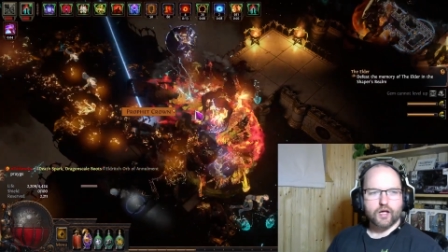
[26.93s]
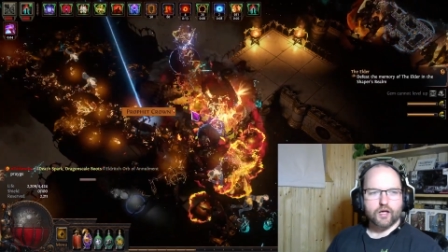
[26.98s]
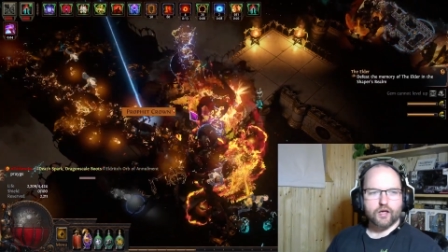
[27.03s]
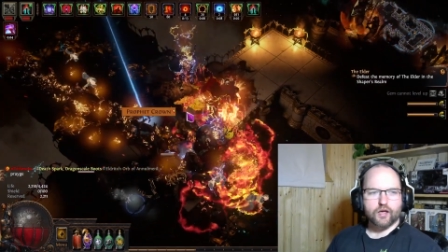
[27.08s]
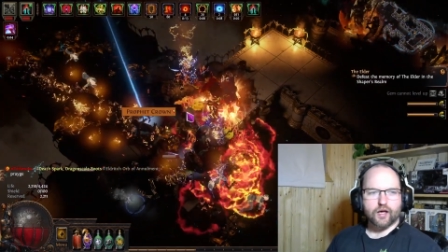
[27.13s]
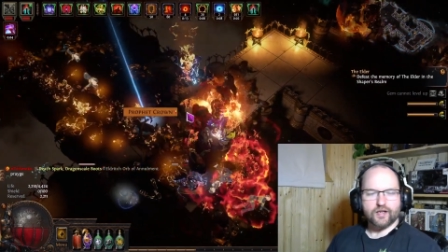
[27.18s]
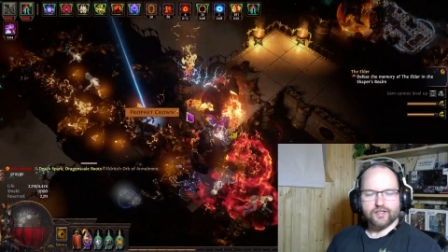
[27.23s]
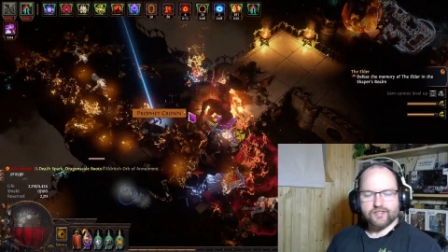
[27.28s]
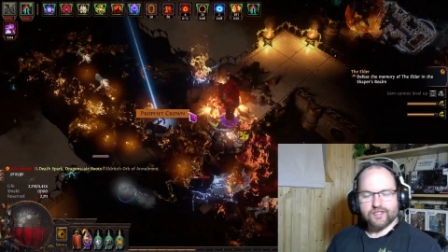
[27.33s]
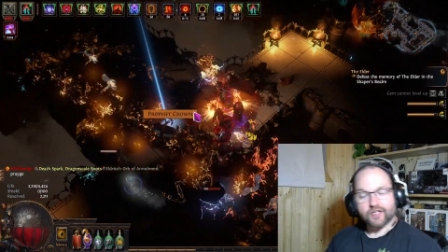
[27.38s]

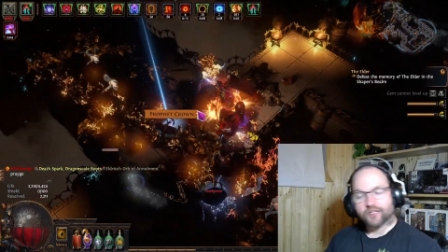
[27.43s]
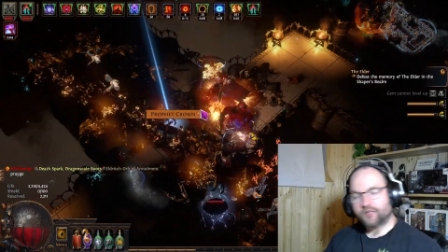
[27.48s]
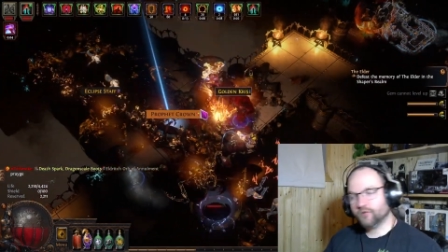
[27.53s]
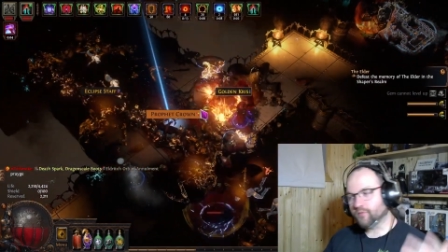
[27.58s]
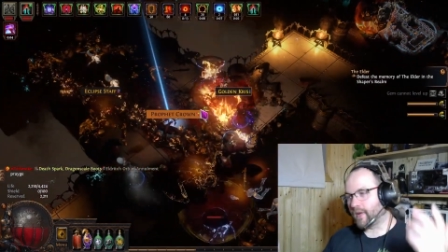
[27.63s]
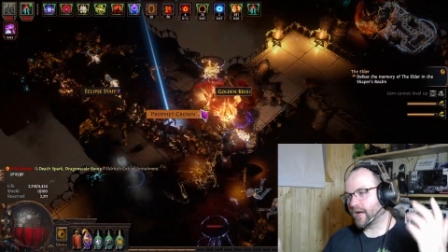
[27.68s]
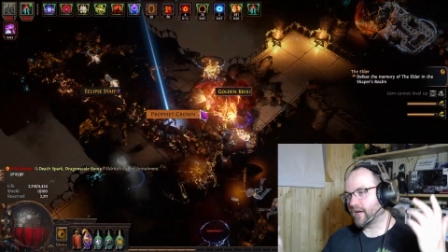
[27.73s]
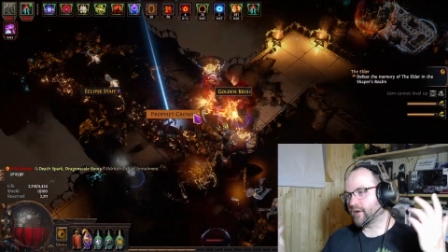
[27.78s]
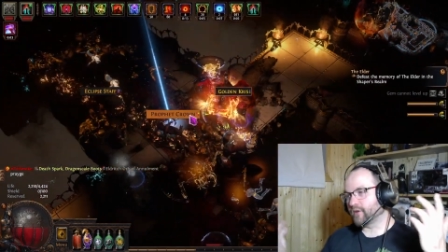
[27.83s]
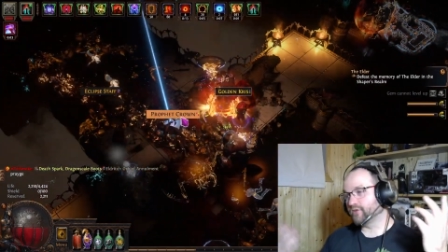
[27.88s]
I decided to
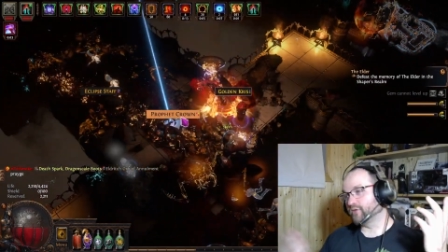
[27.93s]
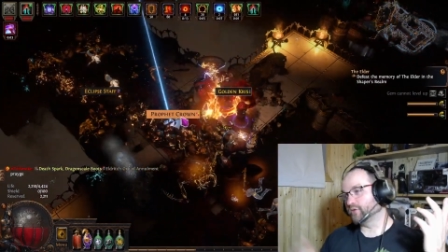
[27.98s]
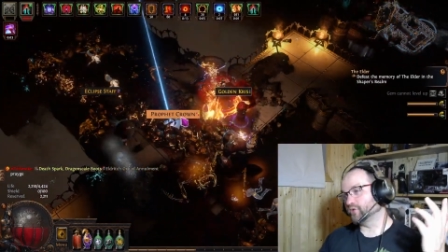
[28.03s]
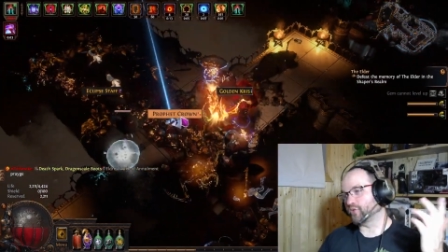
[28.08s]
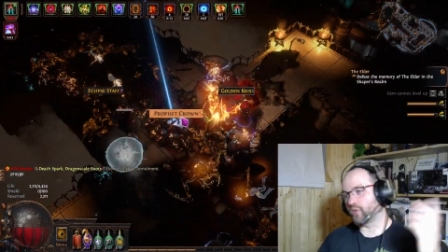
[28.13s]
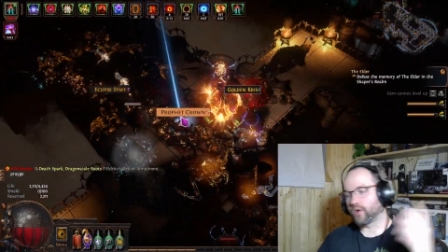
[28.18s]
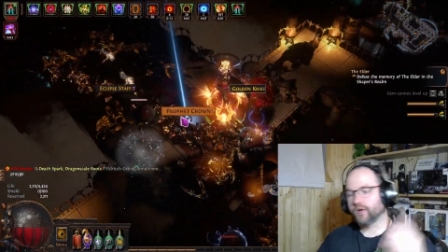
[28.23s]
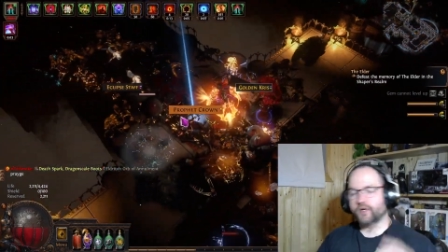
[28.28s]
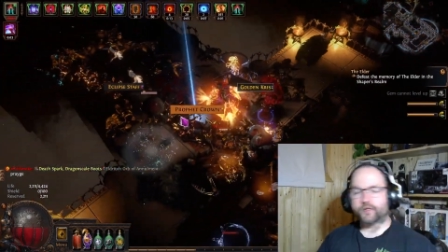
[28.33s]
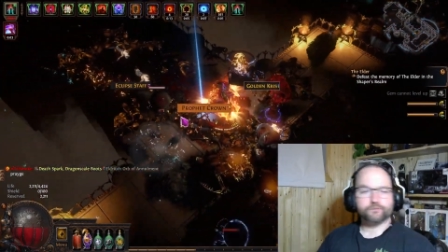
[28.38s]
migrate to
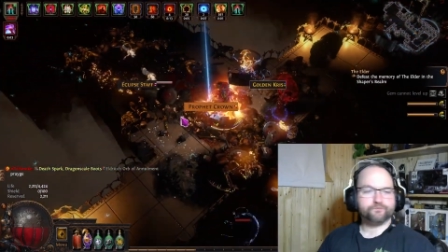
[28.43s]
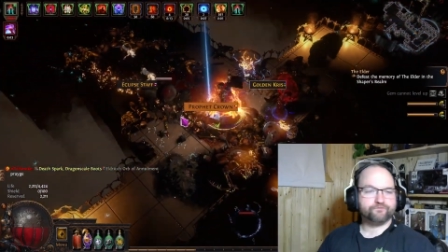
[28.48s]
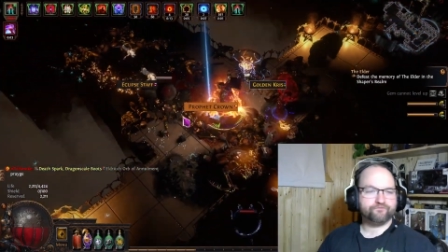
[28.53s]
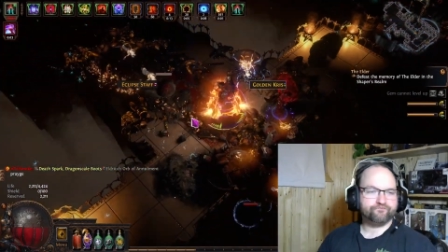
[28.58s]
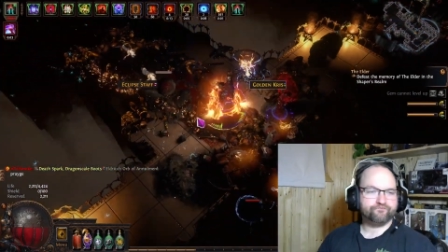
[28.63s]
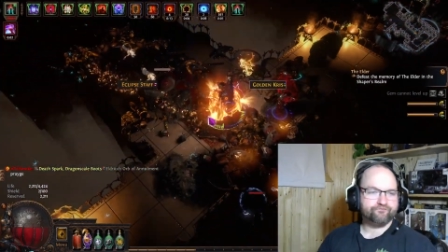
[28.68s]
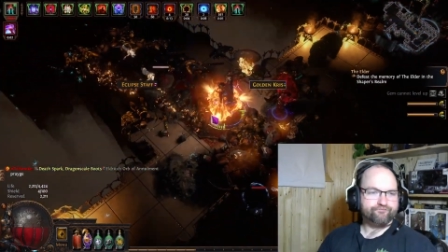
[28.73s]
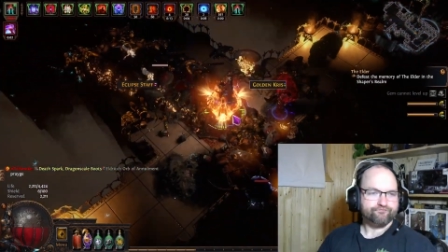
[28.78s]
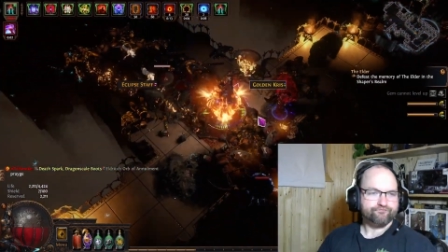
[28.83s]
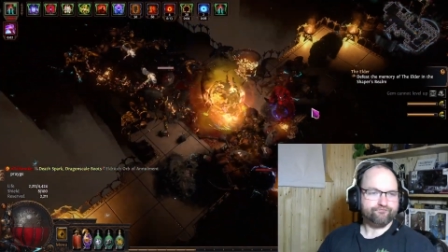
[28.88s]
trade
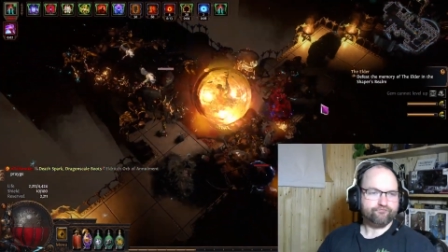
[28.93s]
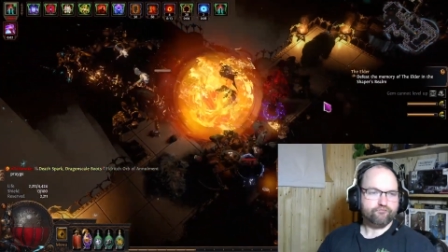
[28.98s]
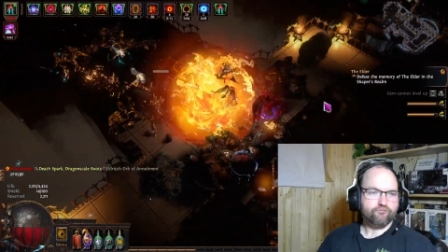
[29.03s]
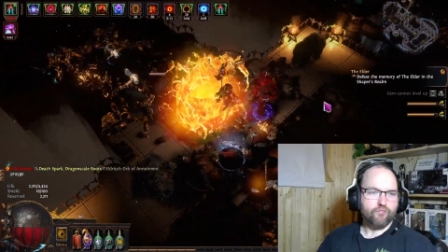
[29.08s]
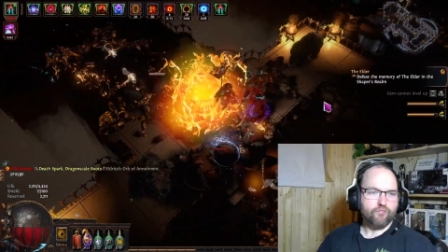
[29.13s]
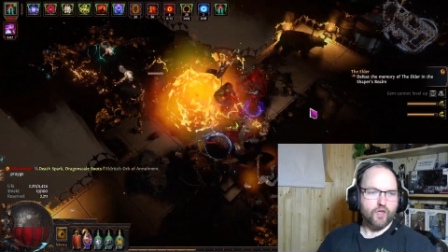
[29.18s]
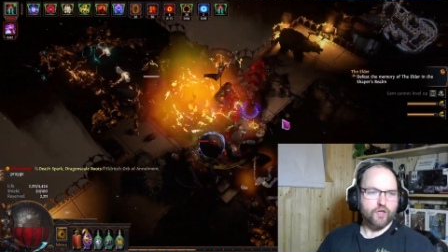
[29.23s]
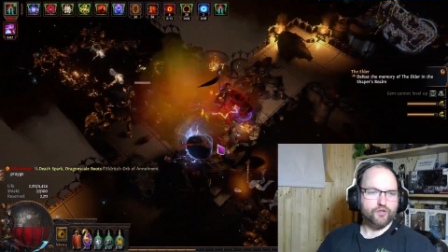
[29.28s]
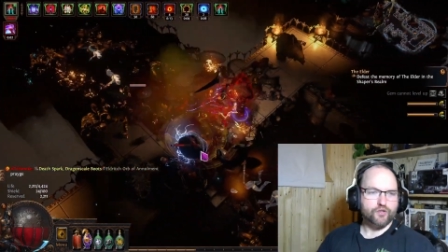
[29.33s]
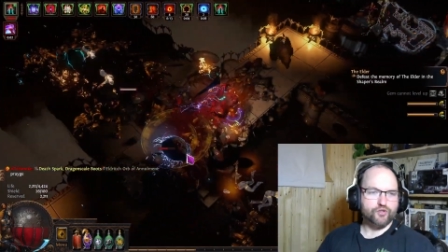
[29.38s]

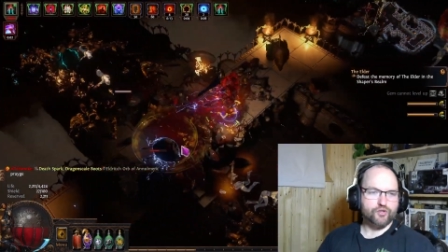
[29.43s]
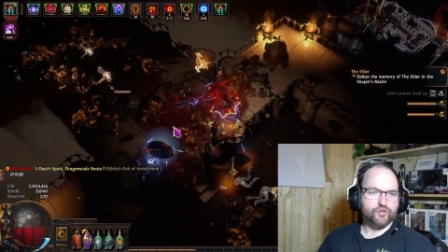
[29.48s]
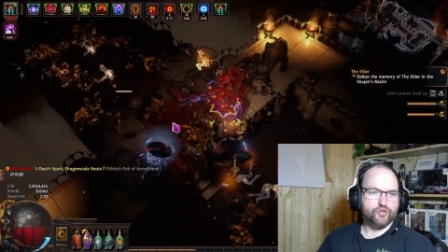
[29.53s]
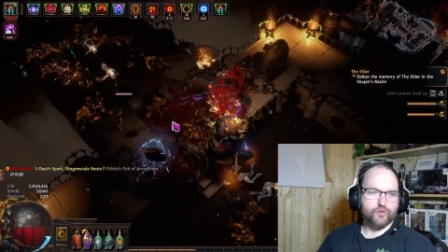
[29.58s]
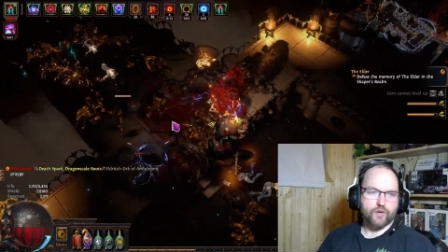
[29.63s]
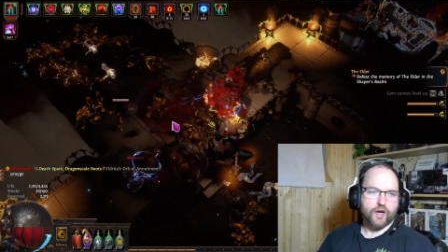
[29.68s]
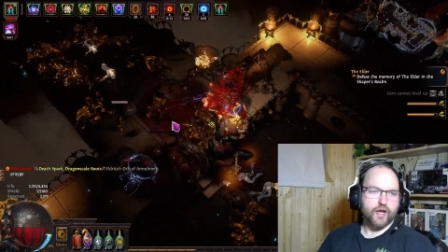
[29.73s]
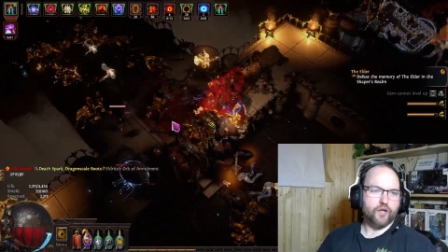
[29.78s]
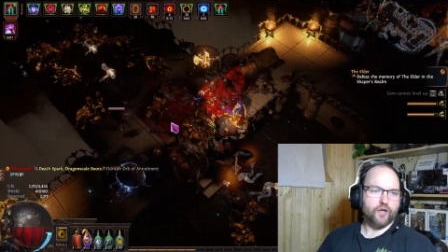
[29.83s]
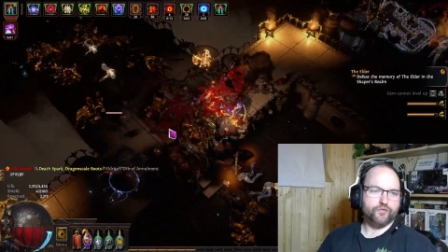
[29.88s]
and just
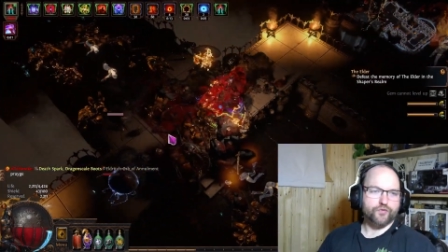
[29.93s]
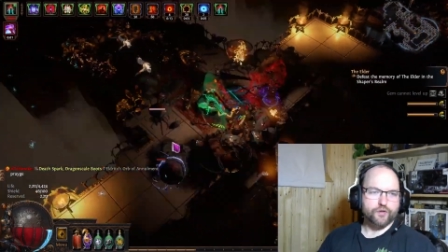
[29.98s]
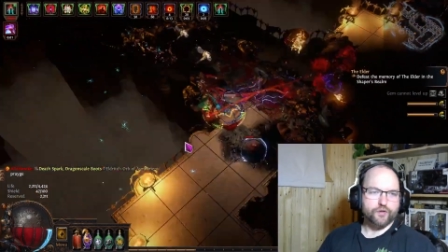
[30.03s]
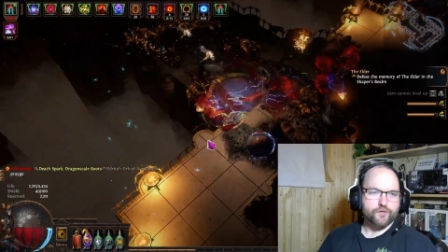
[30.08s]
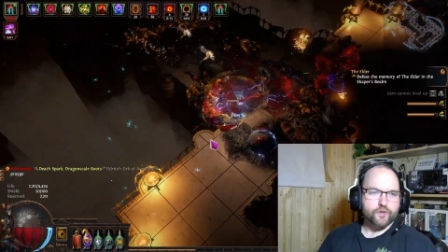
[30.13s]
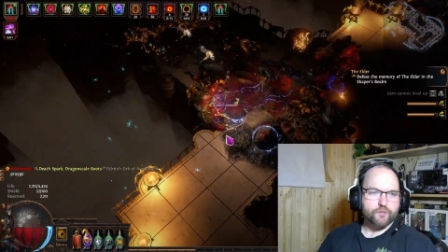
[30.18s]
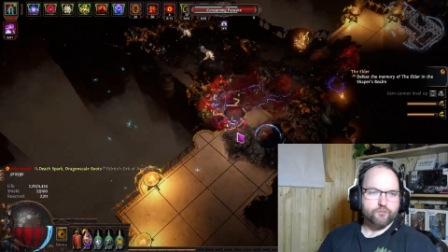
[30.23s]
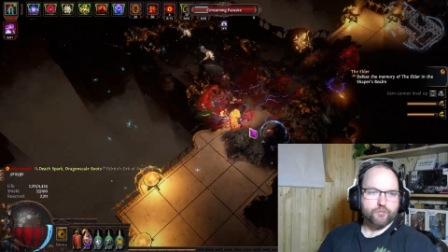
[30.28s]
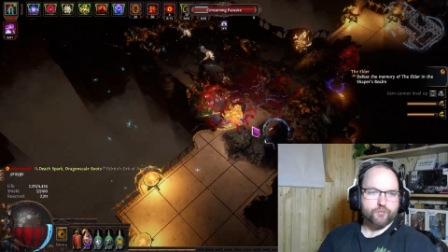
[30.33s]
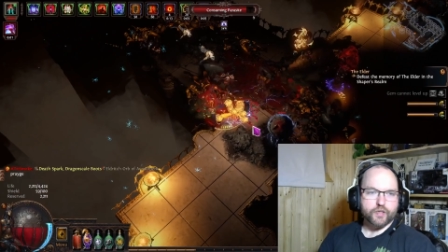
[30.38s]
try out
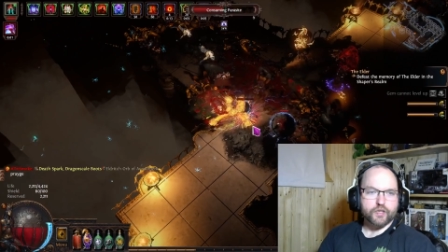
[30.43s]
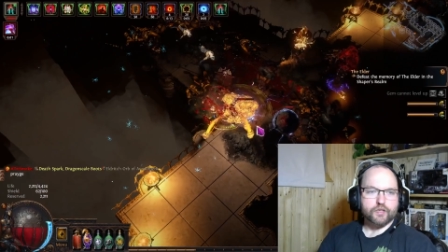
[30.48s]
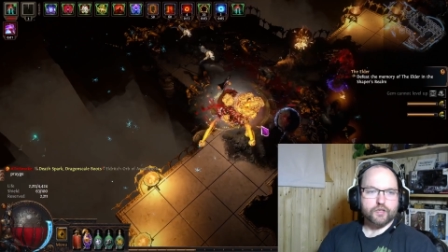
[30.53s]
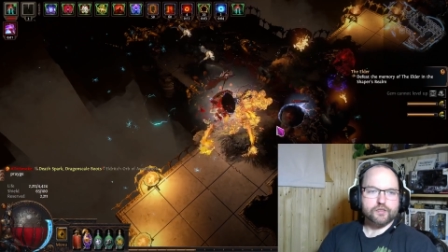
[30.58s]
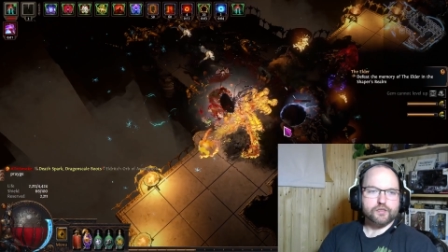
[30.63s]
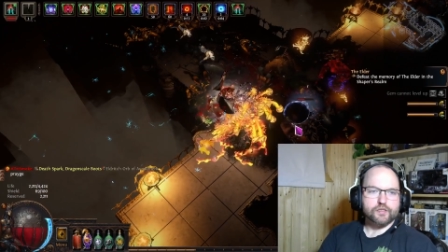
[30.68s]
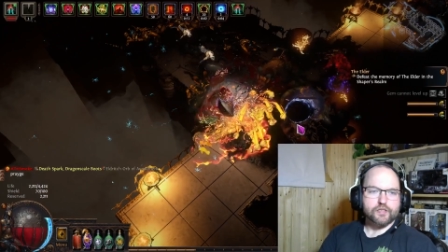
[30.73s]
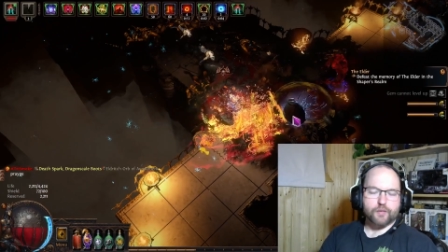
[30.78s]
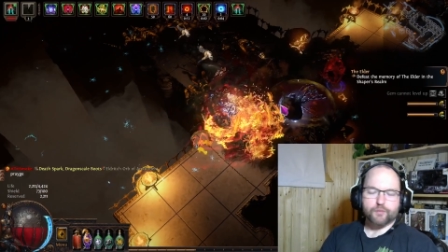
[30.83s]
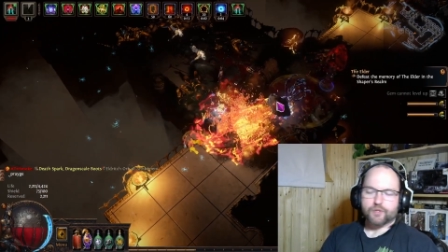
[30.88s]
different builds.